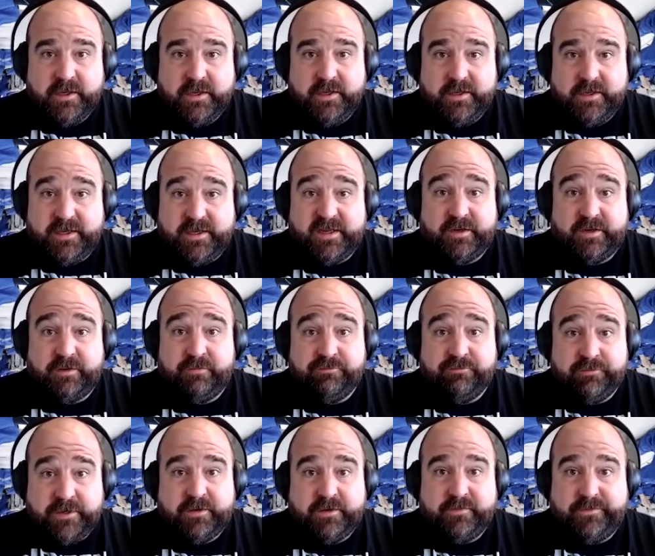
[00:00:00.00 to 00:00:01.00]
Getting
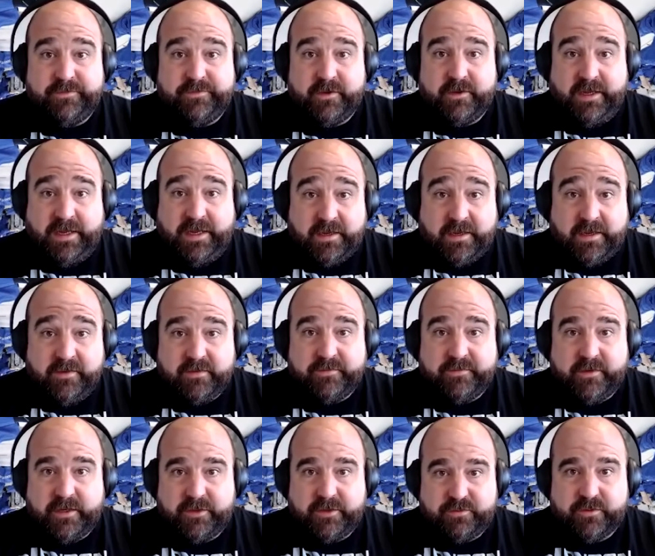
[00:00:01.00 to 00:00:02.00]
rid of heat of
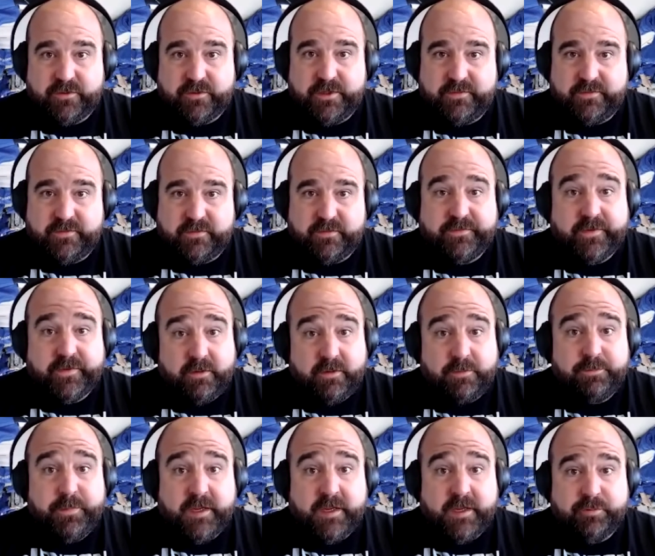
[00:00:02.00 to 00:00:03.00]
electronics is a very
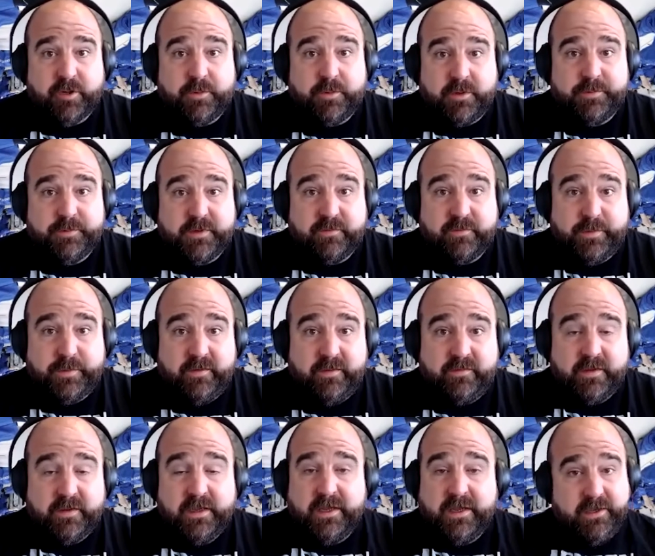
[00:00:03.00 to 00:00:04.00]
big problem in
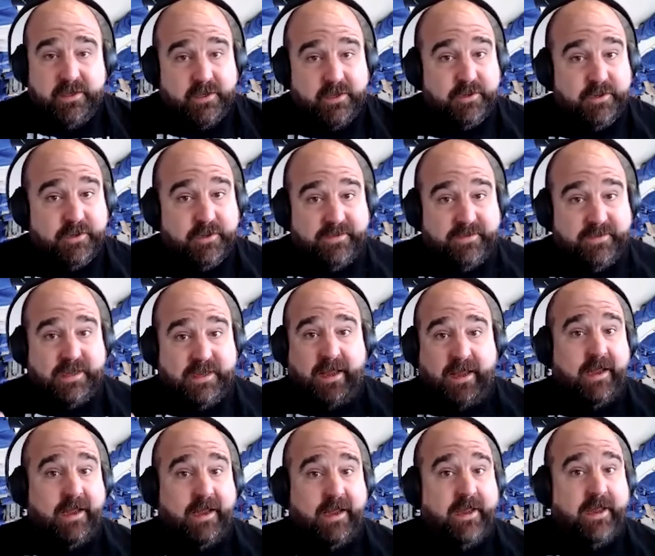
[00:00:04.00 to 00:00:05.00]
space. You don't have any
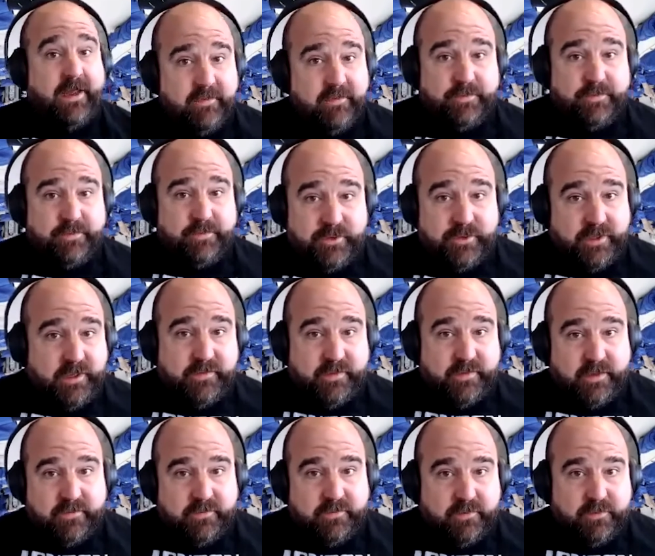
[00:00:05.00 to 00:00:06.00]
air to put the heat
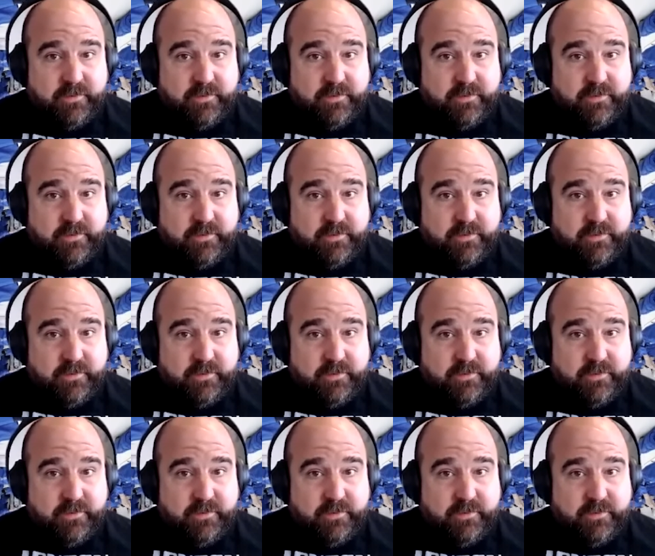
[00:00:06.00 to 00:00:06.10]
into,